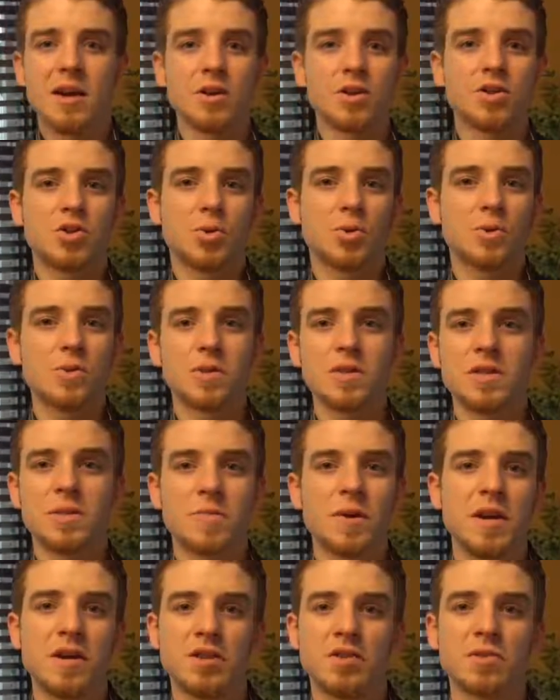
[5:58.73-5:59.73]
Air Jordan
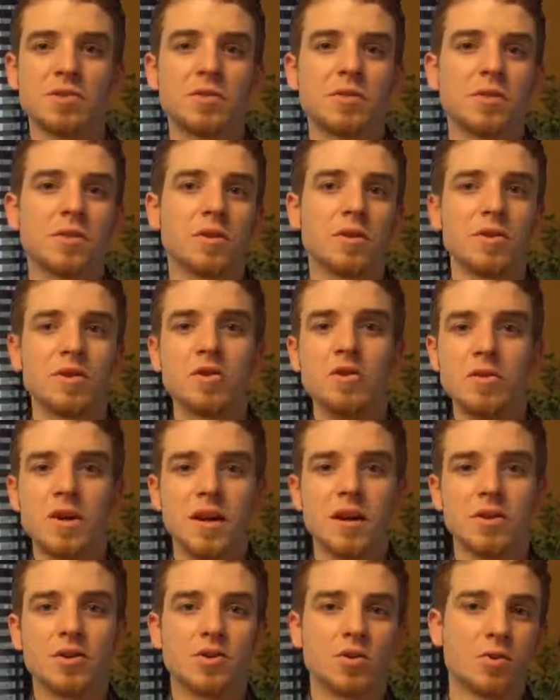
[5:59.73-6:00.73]
special or new
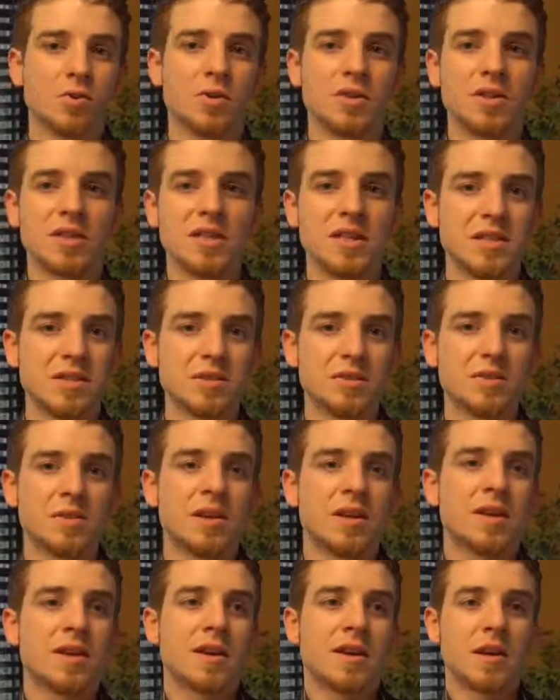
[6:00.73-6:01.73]
Air Jordan
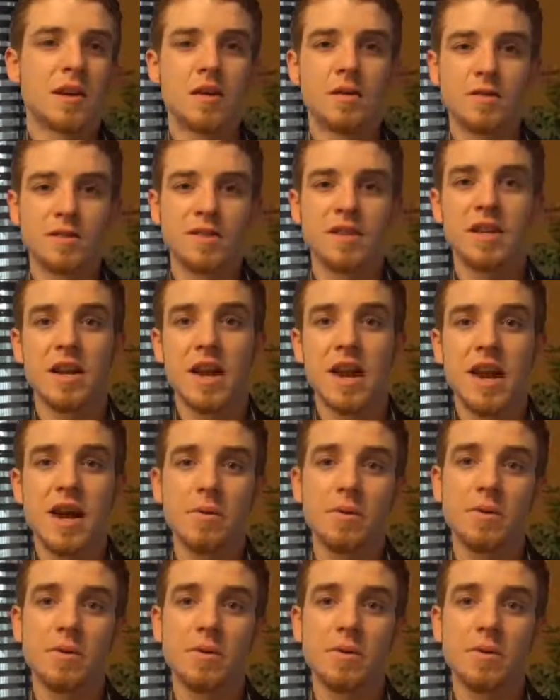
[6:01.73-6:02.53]
deal, and all of a sudden an